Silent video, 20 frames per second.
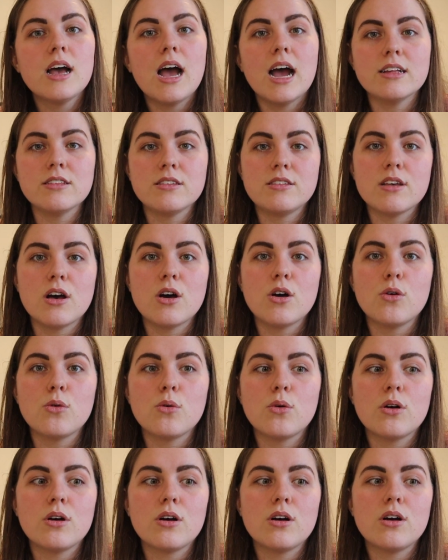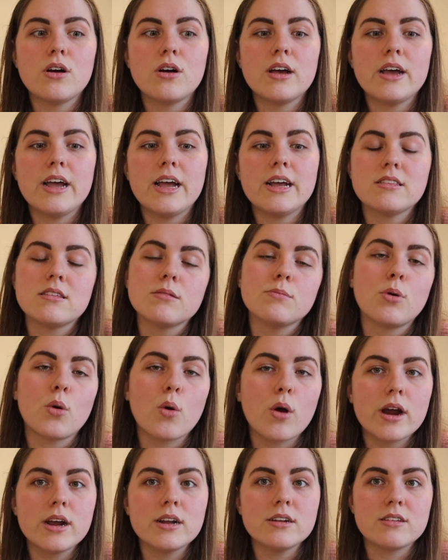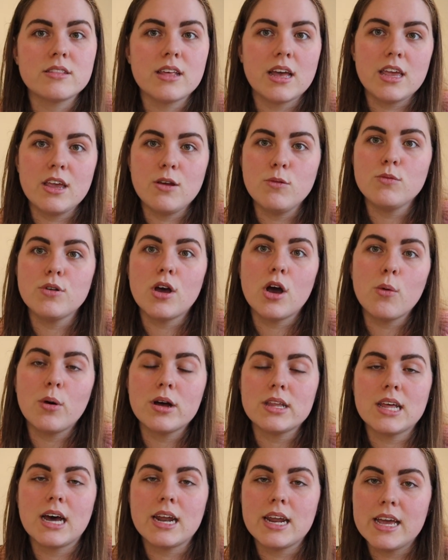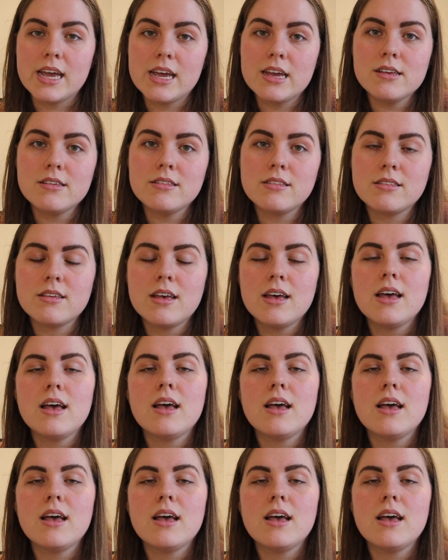And so it's important that you know what that is